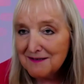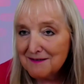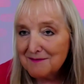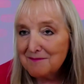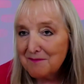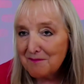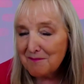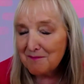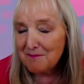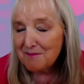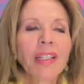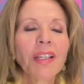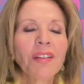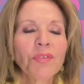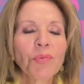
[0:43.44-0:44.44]
Well, I
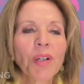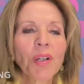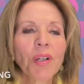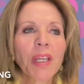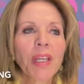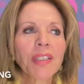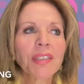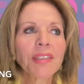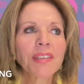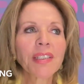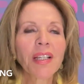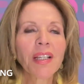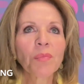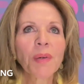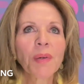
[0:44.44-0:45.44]
loved what Megan
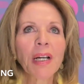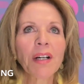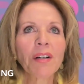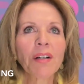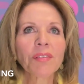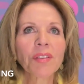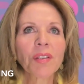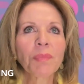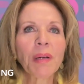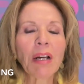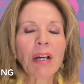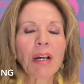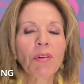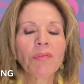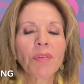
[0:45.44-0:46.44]
said about the
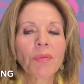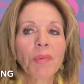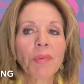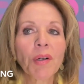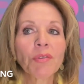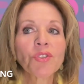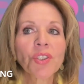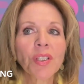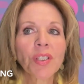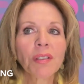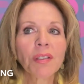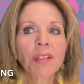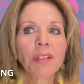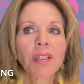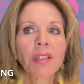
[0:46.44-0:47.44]
power of
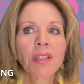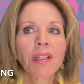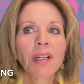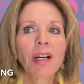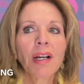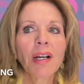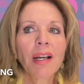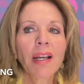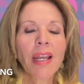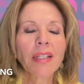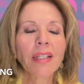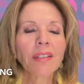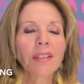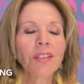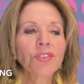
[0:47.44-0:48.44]
emotion.
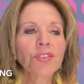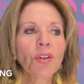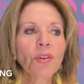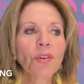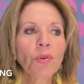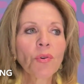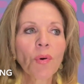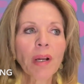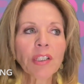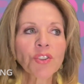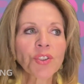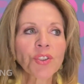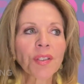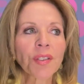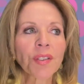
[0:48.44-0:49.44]
And there's no
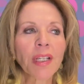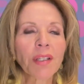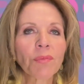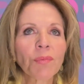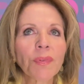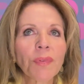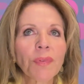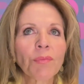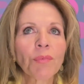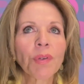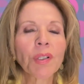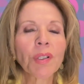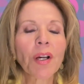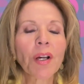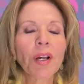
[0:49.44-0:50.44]
question that it
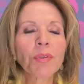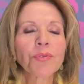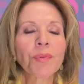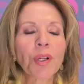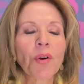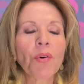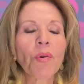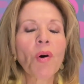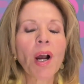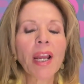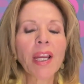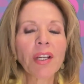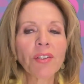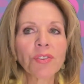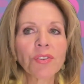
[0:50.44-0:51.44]
really almost
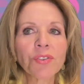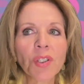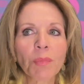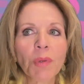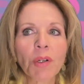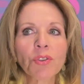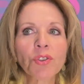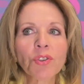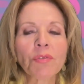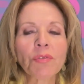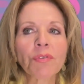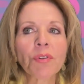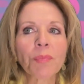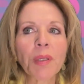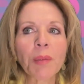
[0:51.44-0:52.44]
requires emotion
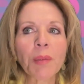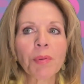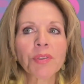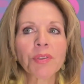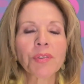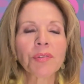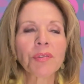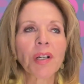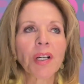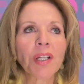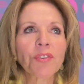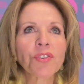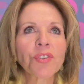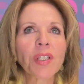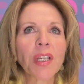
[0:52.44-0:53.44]
for people to
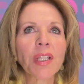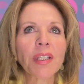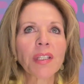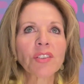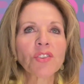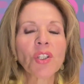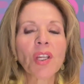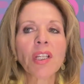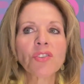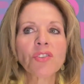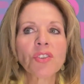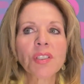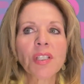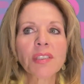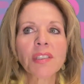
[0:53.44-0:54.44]
understand that change
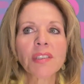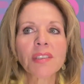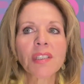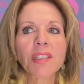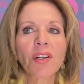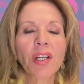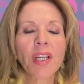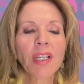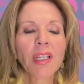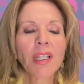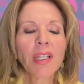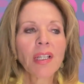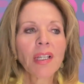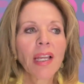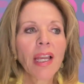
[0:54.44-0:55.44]
is necessary.
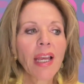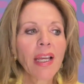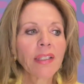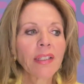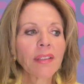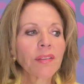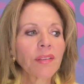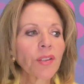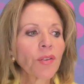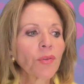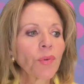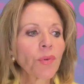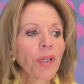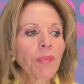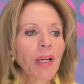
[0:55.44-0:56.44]
And, you know,
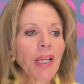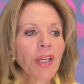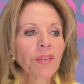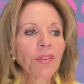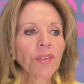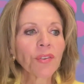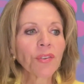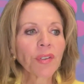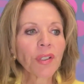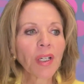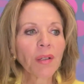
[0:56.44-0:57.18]
one of my other